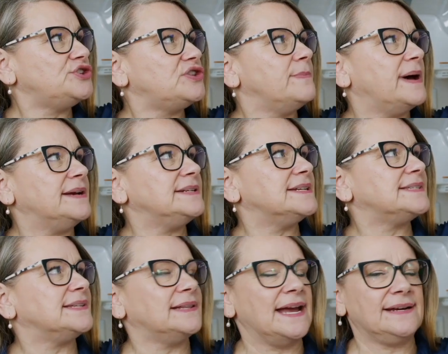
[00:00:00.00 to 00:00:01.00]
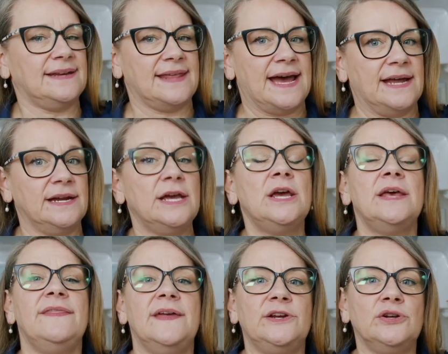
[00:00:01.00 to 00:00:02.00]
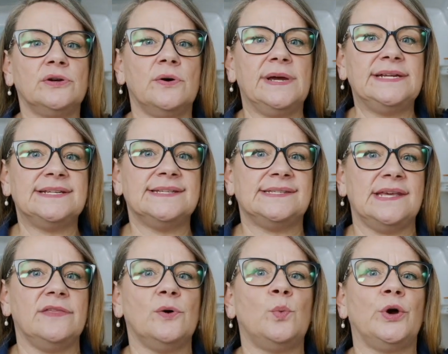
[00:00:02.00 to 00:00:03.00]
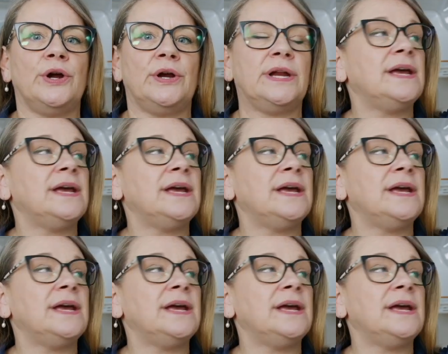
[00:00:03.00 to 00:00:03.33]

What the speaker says: the button to select that. Then you're going to see the word